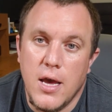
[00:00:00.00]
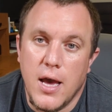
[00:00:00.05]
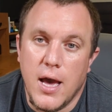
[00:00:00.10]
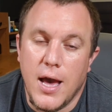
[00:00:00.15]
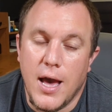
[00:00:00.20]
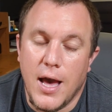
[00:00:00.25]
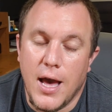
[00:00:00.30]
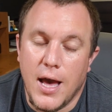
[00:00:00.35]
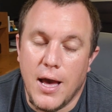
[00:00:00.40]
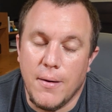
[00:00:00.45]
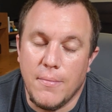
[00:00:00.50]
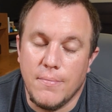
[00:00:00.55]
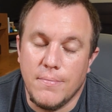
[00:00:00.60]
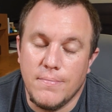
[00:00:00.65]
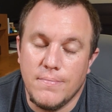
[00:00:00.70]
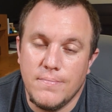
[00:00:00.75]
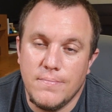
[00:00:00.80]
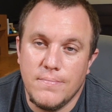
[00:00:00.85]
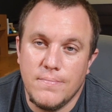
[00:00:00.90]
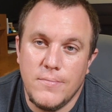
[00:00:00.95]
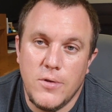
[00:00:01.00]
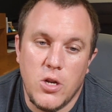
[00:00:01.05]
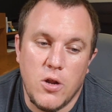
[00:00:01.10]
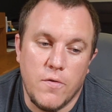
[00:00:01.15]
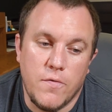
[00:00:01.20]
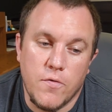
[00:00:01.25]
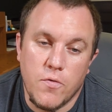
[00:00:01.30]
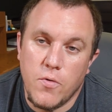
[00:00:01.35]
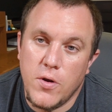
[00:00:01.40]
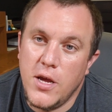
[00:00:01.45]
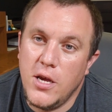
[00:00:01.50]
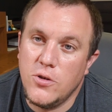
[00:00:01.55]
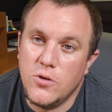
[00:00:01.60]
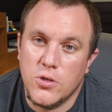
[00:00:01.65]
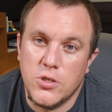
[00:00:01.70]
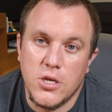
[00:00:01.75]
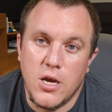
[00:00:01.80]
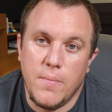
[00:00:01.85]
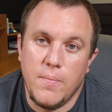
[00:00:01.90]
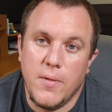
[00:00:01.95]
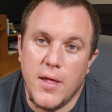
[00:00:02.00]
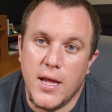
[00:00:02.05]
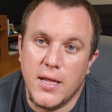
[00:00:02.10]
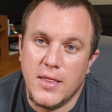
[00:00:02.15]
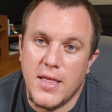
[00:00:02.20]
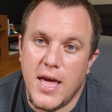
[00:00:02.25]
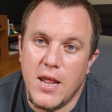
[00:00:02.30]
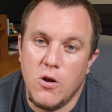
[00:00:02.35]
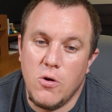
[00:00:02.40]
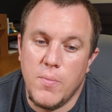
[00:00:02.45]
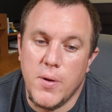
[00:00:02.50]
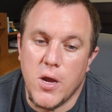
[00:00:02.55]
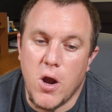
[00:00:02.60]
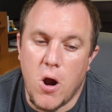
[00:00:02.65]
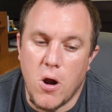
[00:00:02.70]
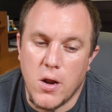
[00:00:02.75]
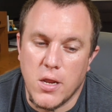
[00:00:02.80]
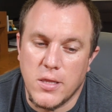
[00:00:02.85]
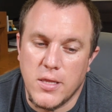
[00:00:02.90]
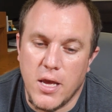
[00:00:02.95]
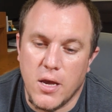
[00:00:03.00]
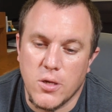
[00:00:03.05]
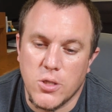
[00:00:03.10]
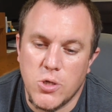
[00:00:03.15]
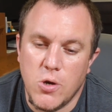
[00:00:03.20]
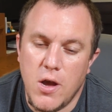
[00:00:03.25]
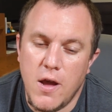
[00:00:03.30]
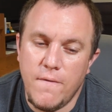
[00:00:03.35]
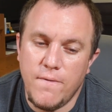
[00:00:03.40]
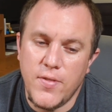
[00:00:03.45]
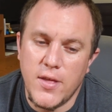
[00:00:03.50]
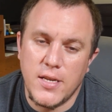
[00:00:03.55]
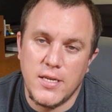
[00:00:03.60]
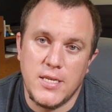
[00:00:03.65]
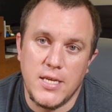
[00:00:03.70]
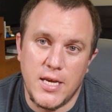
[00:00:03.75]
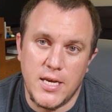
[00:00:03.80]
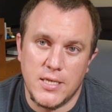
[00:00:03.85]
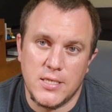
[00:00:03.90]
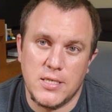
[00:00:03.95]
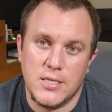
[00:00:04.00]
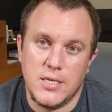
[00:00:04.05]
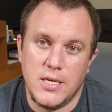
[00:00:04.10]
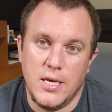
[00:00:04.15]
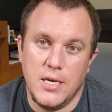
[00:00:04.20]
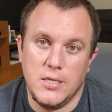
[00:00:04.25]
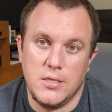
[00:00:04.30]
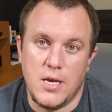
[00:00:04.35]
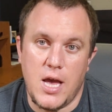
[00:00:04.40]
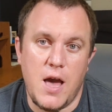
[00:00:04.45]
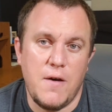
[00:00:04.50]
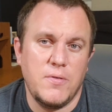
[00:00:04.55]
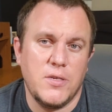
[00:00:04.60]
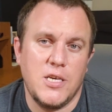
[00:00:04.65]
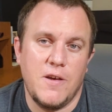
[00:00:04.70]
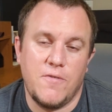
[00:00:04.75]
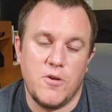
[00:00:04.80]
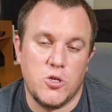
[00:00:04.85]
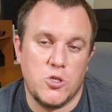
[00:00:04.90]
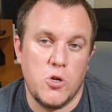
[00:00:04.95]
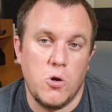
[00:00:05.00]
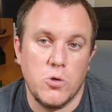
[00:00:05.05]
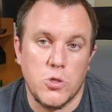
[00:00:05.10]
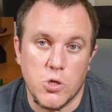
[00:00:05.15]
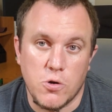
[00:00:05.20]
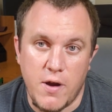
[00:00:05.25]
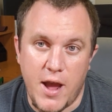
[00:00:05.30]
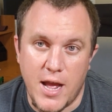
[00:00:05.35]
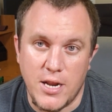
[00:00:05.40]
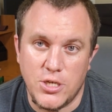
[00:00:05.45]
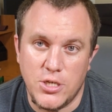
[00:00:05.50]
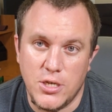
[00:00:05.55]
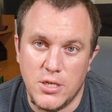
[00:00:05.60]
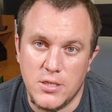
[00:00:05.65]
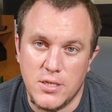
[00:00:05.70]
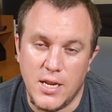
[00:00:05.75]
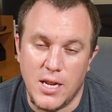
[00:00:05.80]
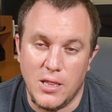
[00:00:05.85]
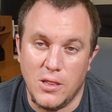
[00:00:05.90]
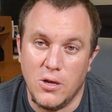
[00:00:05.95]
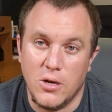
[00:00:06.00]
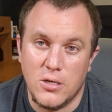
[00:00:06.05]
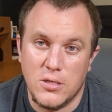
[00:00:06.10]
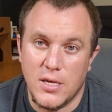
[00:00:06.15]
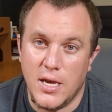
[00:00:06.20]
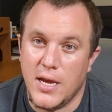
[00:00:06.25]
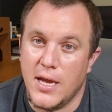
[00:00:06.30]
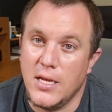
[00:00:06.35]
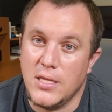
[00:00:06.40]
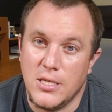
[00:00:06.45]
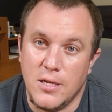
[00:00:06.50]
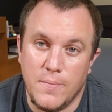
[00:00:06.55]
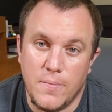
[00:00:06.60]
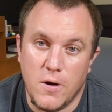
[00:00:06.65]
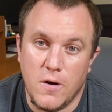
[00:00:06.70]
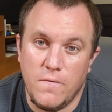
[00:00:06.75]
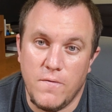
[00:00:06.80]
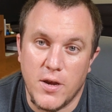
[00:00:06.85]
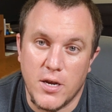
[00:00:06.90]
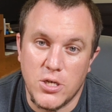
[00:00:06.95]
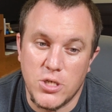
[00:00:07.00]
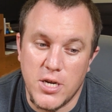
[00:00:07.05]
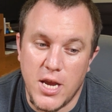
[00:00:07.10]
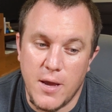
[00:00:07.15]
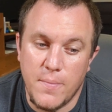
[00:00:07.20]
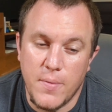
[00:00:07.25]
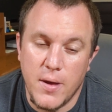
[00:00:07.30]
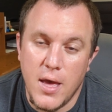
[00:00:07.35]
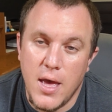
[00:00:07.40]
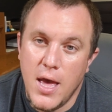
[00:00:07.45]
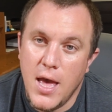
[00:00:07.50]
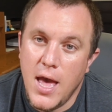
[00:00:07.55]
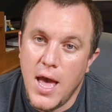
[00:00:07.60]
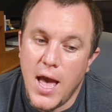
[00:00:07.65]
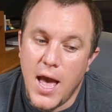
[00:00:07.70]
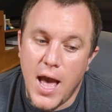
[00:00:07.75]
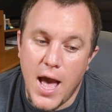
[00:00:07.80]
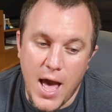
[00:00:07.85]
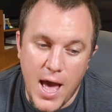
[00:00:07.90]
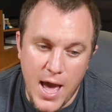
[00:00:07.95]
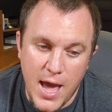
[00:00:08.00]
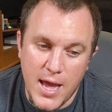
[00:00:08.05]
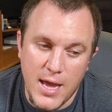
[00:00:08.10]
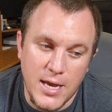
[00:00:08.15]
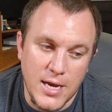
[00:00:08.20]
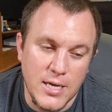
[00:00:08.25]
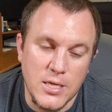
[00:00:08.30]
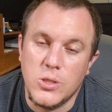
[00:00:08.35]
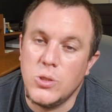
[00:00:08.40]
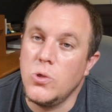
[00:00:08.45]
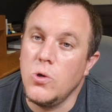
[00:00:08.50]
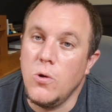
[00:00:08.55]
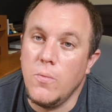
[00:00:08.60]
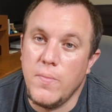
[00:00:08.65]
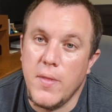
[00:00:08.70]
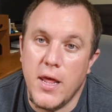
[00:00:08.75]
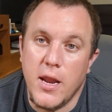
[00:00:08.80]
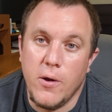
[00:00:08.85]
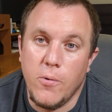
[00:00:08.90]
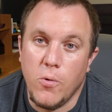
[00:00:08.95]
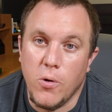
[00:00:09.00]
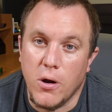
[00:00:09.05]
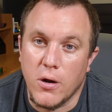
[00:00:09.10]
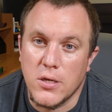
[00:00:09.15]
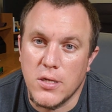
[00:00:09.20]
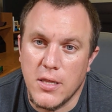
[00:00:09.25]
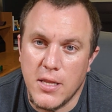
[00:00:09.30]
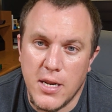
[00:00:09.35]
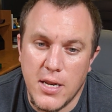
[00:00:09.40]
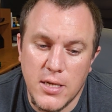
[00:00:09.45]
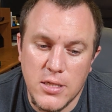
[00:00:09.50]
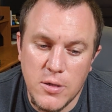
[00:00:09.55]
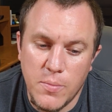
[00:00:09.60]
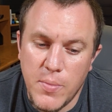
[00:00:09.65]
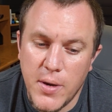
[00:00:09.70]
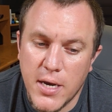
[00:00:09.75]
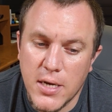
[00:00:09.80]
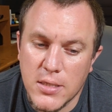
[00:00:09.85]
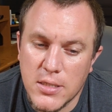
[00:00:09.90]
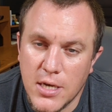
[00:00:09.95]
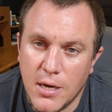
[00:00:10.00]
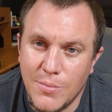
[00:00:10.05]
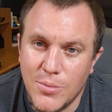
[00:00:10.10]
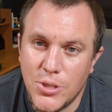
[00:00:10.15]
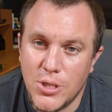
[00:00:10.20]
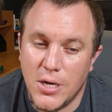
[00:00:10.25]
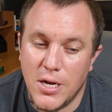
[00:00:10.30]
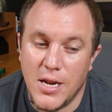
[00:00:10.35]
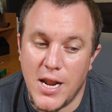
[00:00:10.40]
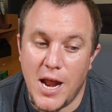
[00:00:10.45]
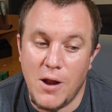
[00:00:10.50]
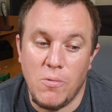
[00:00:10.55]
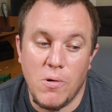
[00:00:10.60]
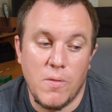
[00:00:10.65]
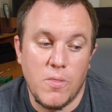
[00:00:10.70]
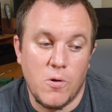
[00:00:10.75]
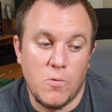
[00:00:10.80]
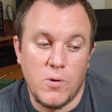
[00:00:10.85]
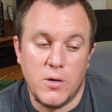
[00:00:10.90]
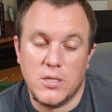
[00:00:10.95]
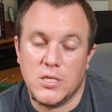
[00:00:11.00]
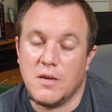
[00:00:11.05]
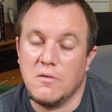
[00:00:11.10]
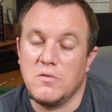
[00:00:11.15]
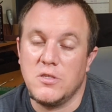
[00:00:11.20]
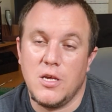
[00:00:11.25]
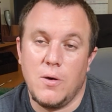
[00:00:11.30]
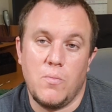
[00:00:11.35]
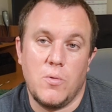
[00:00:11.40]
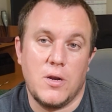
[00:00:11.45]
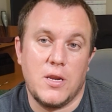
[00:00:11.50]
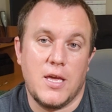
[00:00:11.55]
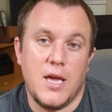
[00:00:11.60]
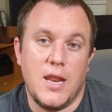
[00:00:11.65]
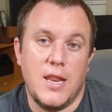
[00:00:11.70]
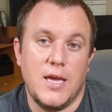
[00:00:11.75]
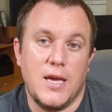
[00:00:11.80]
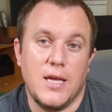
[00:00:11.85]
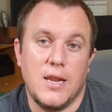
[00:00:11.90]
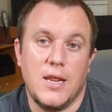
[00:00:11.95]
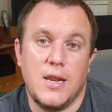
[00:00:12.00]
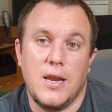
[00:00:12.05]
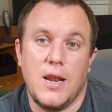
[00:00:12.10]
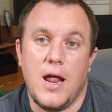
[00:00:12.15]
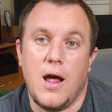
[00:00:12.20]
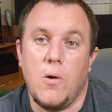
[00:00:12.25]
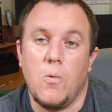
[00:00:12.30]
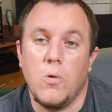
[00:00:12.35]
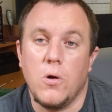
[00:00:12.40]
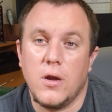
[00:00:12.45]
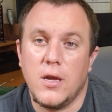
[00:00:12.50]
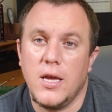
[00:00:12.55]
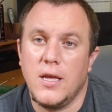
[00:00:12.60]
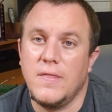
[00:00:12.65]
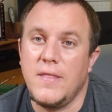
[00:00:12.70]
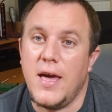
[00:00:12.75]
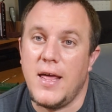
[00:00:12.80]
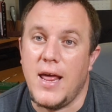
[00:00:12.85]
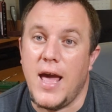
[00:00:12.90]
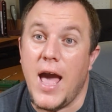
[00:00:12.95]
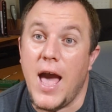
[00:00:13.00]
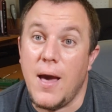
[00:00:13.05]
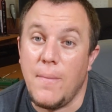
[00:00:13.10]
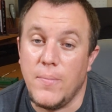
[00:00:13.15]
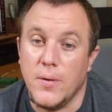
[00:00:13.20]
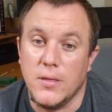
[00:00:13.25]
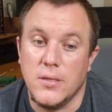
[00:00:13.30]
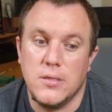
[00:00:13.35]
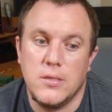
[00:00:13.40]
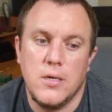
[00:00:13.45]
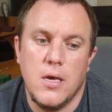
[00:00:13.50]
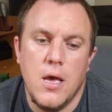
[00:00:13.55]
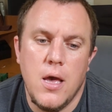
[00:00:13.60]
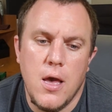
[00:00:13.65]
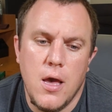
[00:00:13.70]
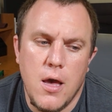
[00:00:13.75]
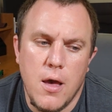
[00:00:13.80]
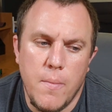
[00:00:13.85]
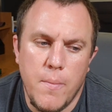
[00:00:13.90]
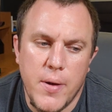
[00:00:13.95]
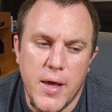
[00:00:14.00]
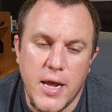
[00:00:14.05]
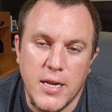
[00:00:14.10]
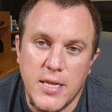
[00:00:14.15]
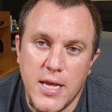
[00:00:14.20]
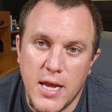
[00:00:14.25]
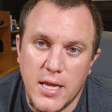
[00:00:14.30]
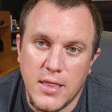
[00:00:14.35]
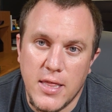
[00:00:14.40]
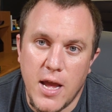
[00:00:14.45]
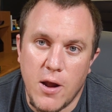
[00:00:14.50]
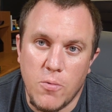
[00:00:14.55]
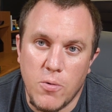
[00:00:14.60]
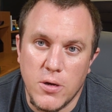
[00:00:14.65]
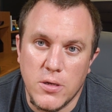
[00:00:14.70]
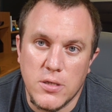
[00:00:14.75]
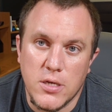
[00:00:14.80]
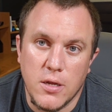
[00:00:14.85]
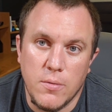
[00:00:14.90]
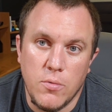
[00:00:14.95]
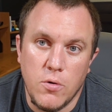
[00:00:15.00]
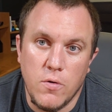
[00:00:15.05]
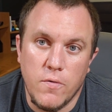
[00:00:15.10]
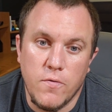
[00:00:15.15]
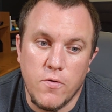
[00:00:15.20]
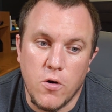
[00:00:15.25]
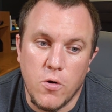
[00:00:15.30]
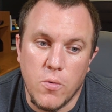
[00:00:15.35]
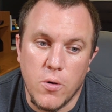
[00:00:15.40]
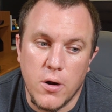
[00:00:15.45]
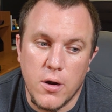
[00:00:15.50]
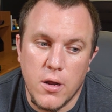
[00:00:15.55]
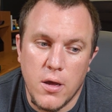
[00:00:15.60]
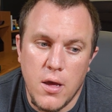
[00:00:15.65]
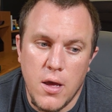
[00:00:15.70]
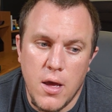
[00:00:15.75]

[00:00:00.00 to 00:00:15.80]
Um, you know, freeze or something like that, it would be hard to tell. So if the disc is, obviously if there's no scratches and it looks like it's in perfect shape, I assume that it works. And it is a big assumption, and I run the risk of someone getting it and not working. That happens. But I take that risk and move forward.